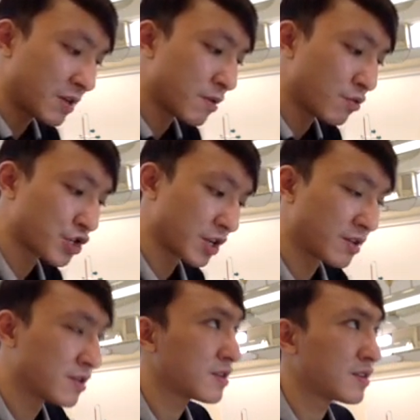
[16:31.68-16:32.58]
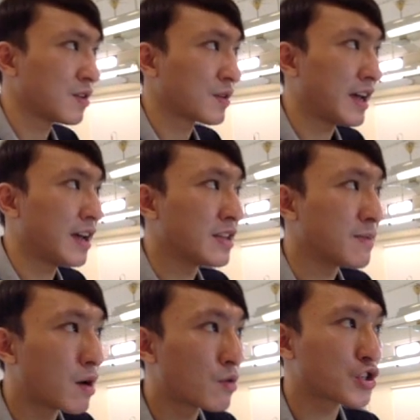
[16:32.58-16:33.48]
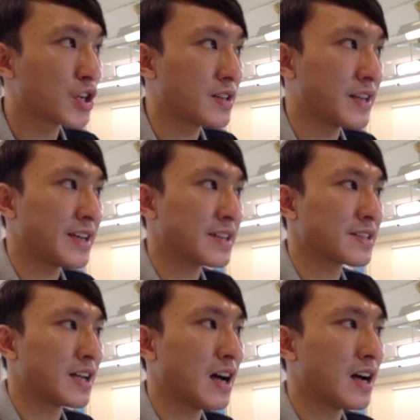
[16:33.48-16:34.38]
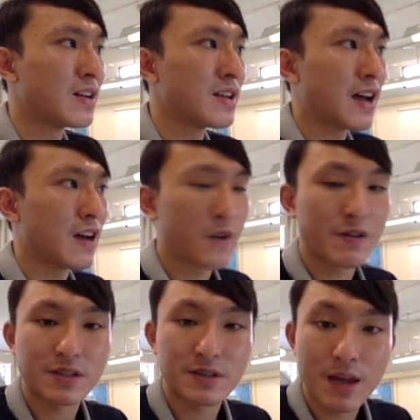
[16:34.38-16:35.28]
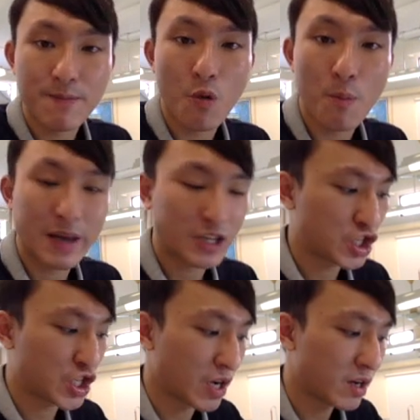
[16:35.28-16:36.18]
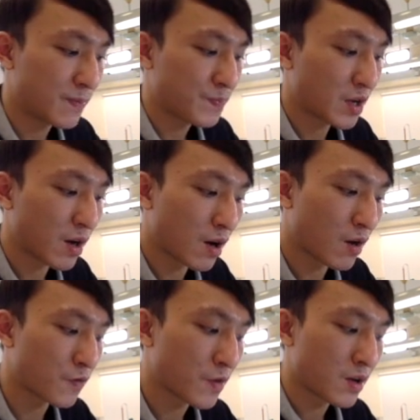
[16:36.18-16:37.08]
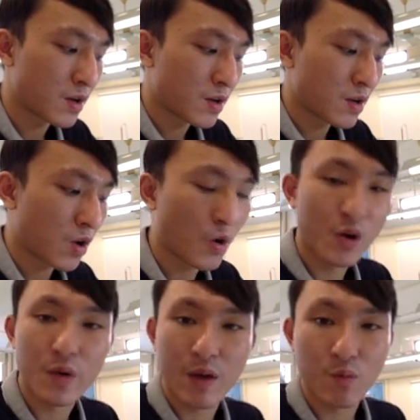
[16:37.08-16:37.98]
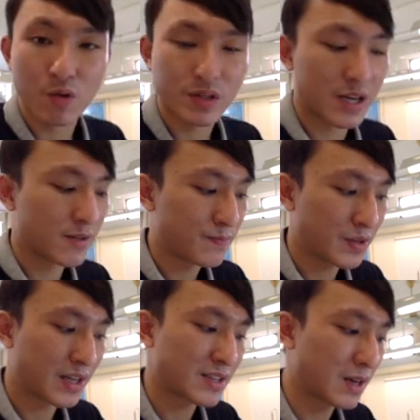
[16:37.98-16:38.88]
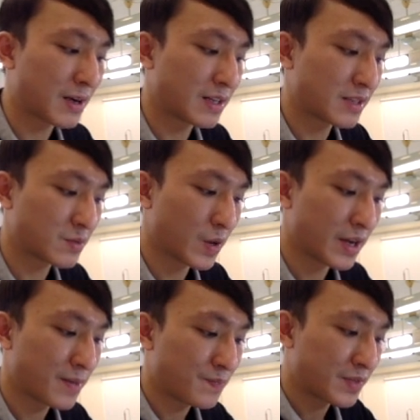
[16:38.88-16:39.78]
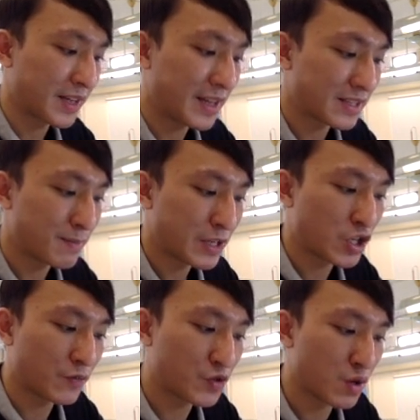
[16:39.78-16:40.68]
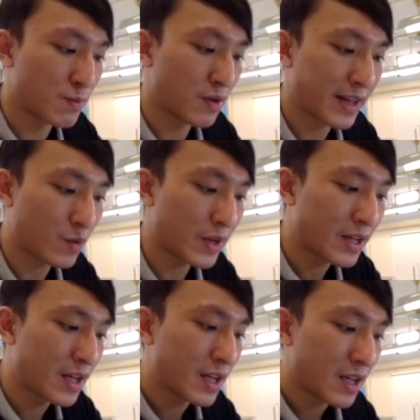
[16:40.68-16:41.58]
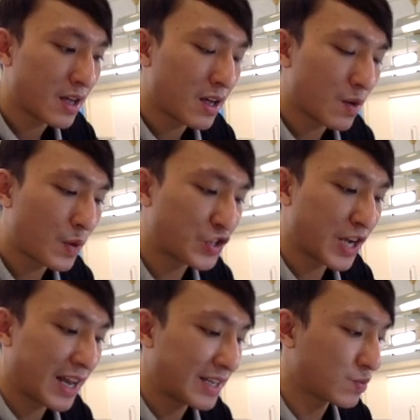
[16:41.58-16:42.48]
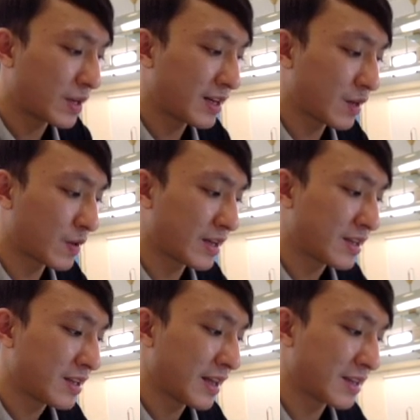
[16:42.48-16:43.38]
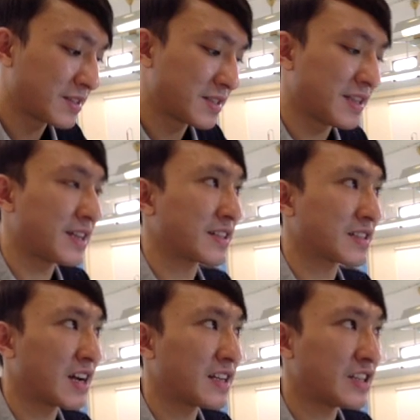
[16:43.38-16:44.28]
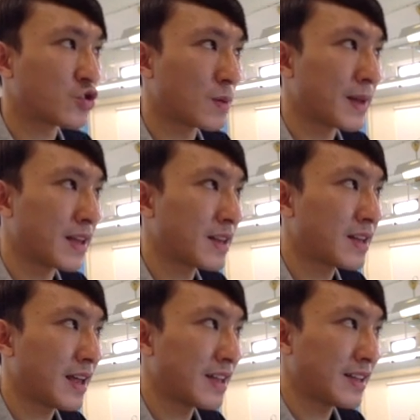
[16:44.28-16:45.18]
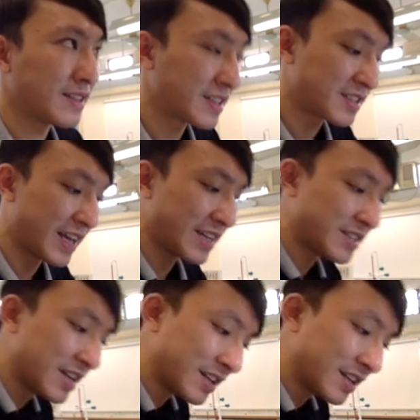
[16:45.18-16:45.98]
emulsion. Okay, an emulsion is a very stable mixture of oil and water. You can think about it this way. Okay? It's a mixture of two or more liquid, which at least one liquid exists in a tiny droplet. And in this case,